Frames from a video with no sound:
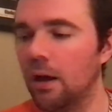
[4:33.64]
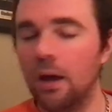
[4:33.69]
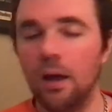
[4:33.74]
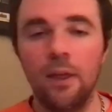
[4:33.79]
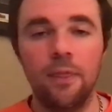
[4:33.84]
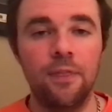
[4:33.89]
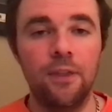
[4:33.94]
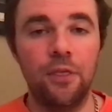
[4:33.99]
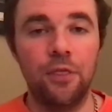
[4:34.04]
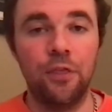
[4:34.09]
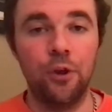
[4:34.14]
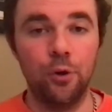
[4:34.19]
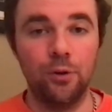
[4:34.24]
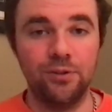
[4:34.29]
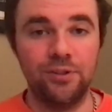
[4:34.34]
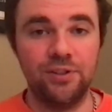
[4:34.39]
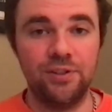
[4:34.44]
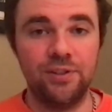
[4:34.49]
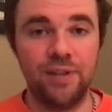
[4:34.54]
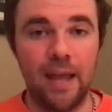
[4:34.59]
The
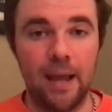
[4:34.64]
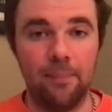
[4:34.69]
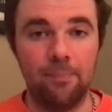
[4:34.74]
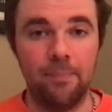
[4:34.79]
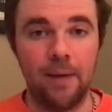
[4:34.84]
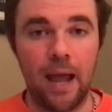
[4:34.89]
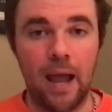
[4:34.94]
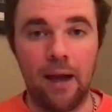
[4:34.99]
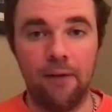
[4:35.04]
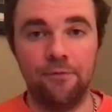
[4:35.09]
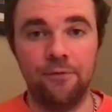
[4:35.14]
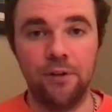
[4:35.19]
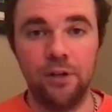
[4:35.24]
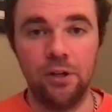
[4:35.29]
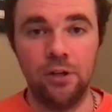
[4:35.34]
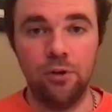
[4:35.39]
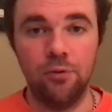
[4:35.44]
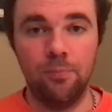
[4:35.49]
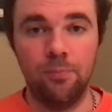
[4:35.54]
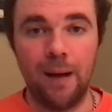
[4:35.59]
third step, after
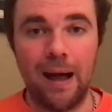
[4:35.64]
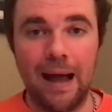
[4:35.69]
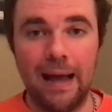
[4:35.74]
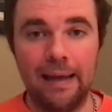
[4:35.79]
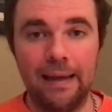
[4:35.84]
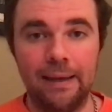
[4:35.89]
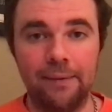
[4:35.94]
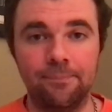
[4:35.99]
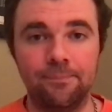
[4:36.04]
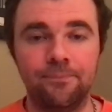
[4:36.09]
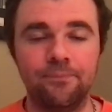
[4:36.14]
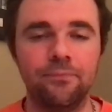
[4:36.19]
you buy it,